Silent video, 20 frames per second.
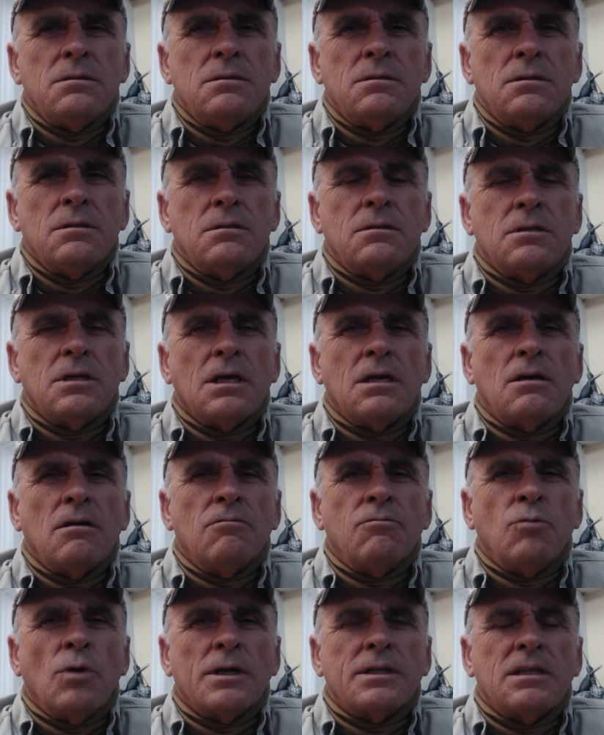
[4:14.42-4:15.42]
And think
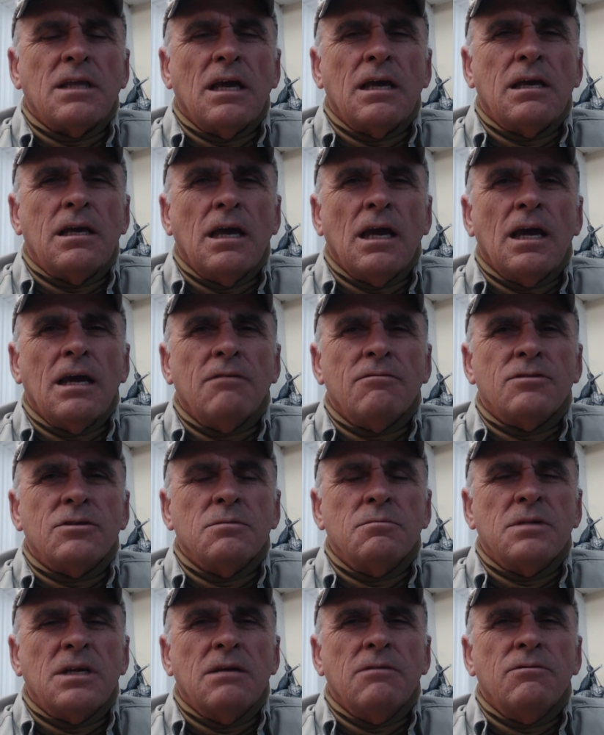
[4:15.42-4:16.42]
of what they gave to
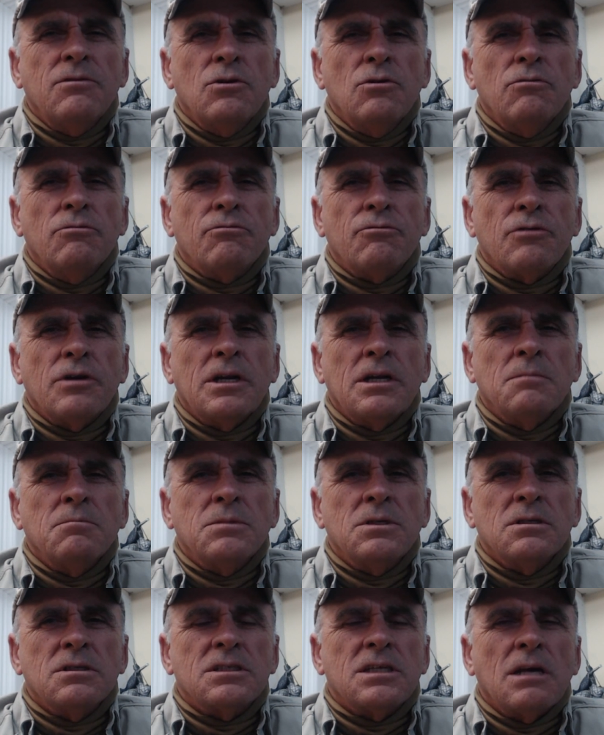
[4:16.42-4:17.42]
give you freedom
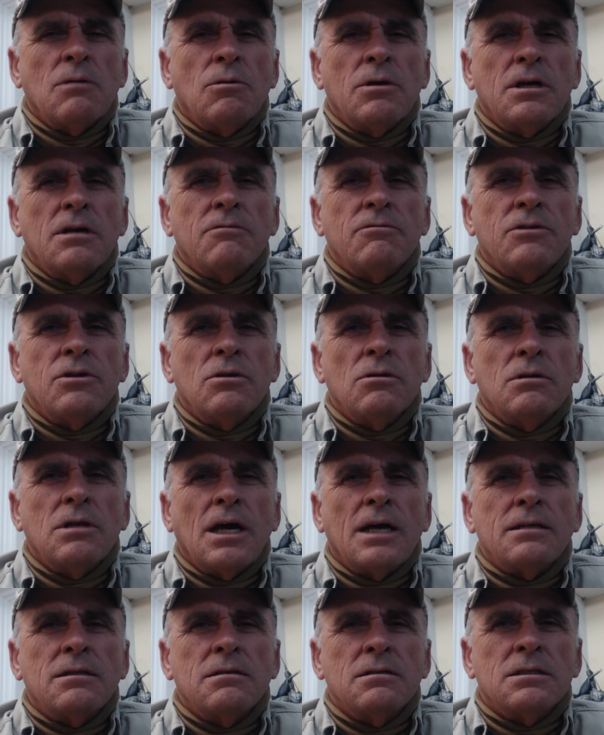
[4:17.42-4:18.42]
to say whatever you
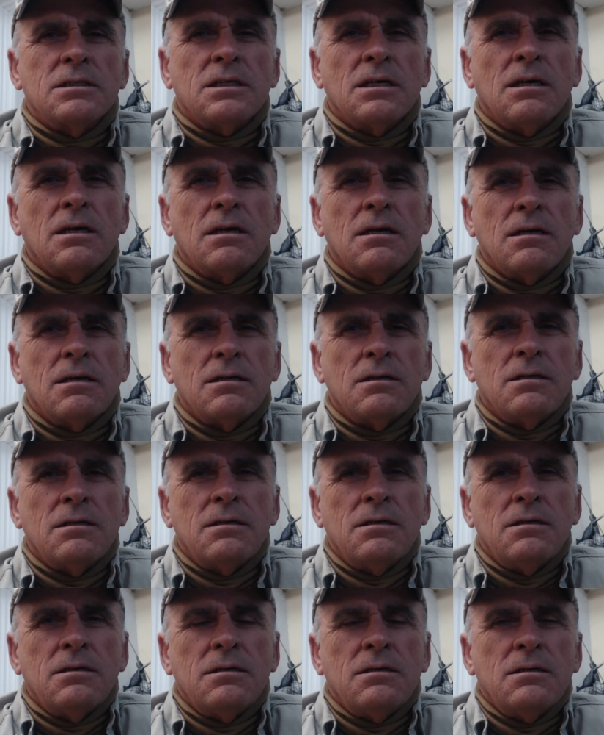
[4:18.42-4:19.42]
like to say.
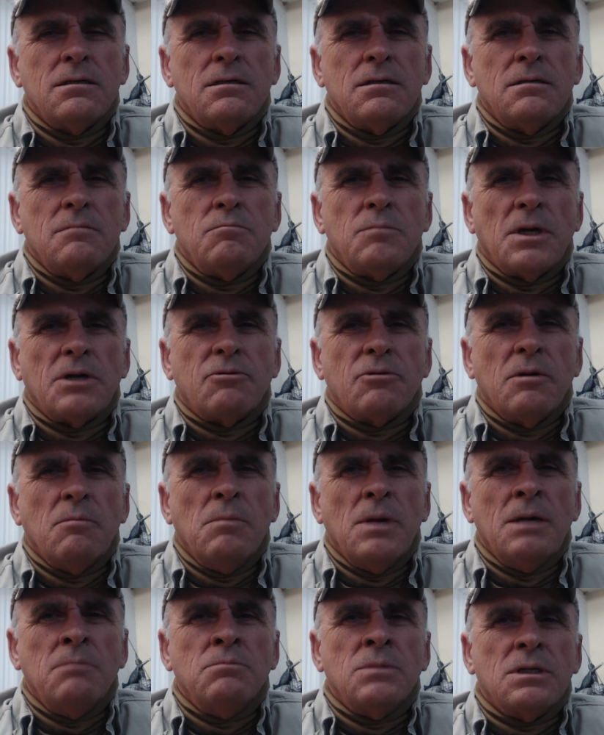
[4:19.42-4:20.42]
But
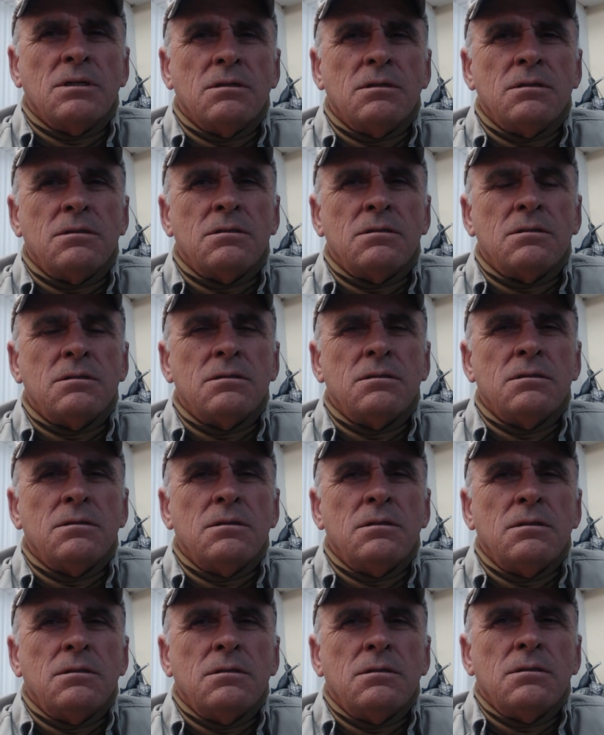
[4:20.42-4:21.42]
remember,
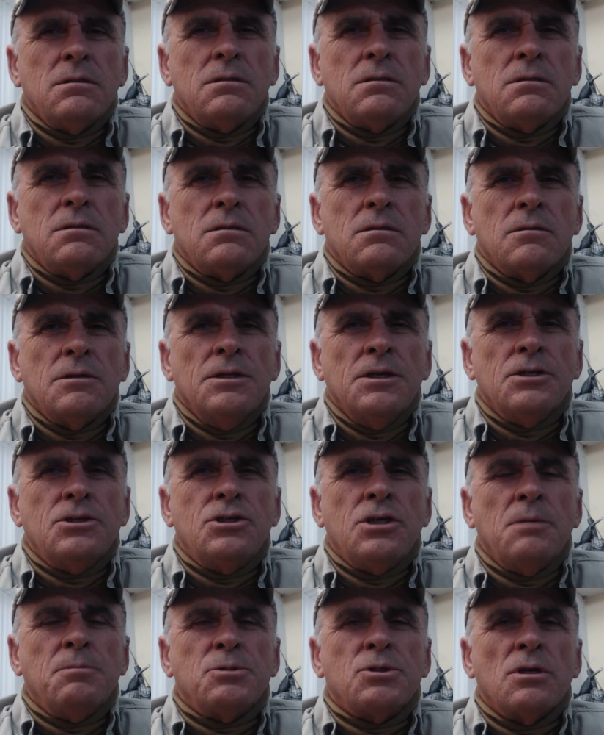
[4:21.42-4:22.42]
when the
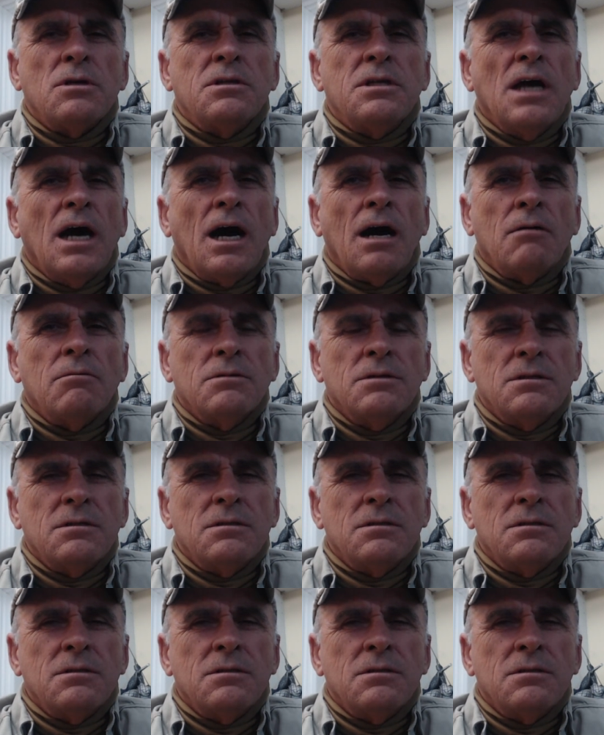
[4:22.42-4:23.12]
chips are down,